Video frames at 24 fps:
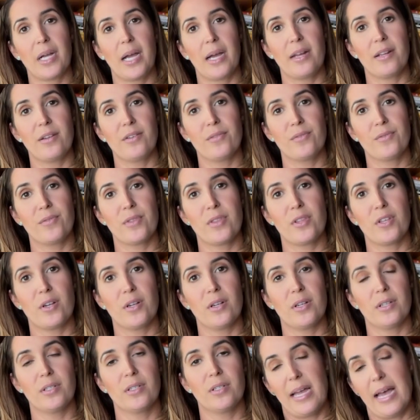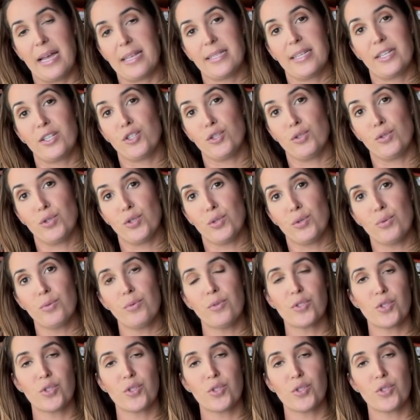kind of the essay to you.